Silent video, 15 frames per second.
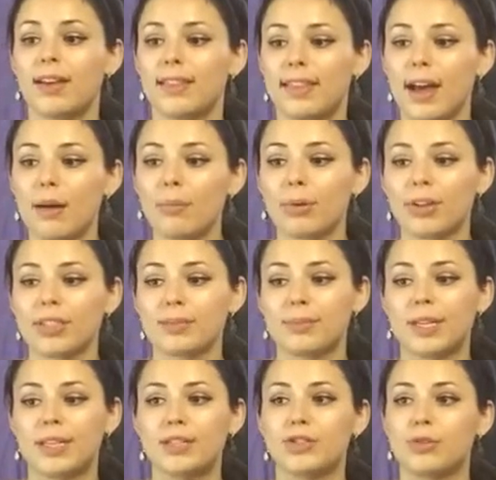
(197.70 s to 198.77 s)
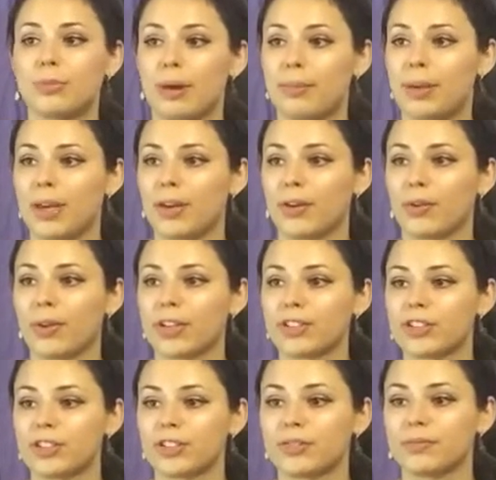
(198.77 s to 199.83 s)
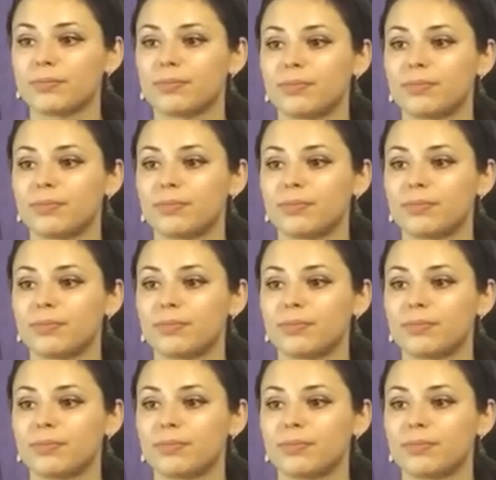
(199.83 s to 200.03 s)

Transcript: That brings me to my PICO question.